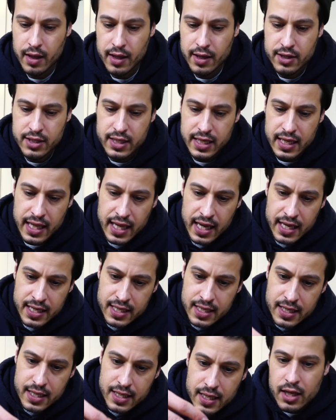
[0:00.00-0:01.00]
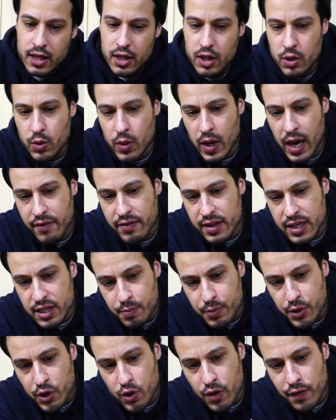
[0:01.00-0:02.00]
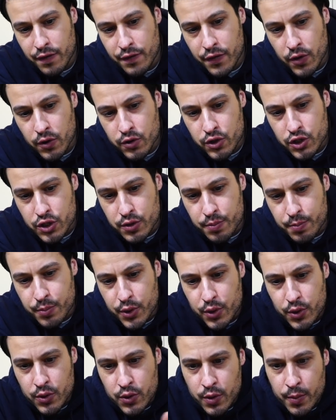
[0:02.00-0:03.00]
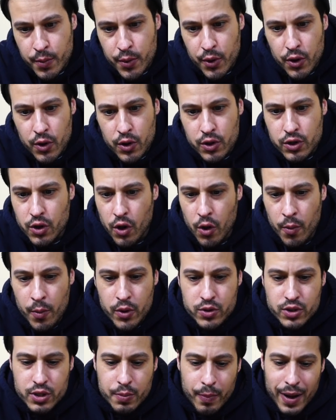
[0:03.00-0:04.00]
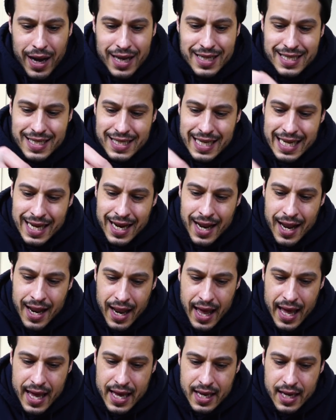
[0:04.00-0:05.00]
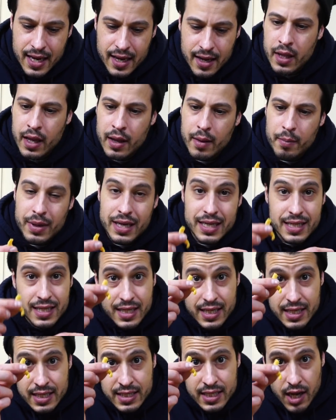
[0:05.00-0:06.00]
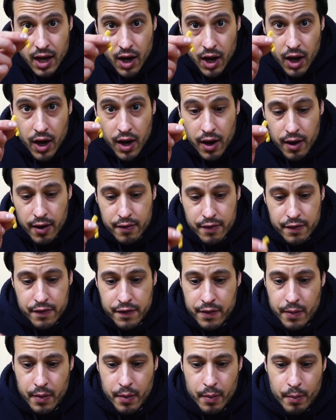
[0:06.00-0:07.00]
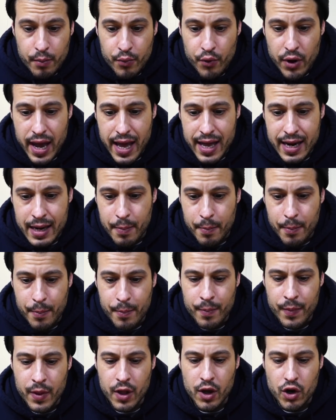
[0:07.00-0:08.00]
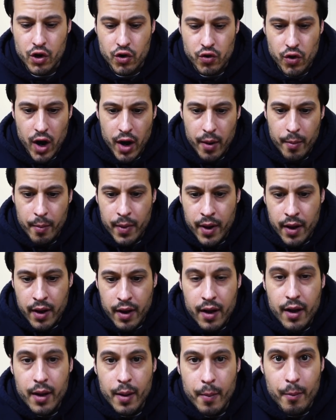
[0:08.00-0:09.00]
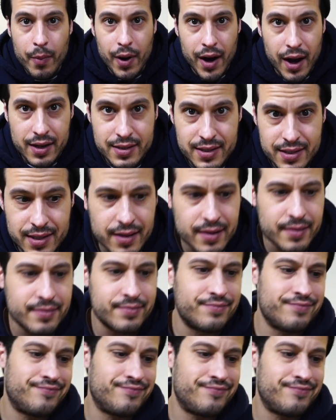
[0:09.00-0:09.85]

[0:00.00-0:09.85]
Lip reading: And you see this? You have these beautiful spoonable, almost pastina-like pieces of bread crumb pasta.